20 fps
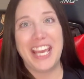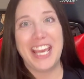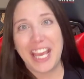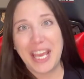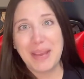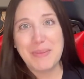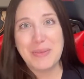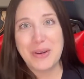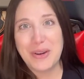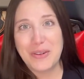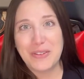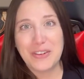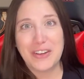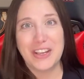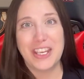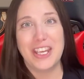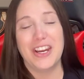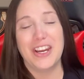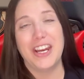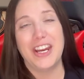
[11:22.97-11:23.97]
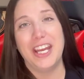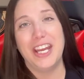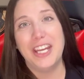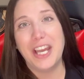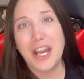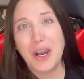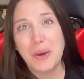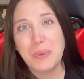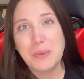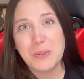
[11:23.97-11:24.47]
came over here and
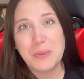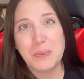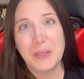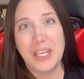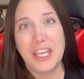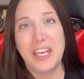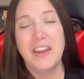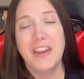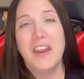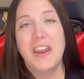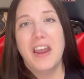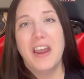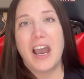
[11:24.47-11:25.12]
helped me.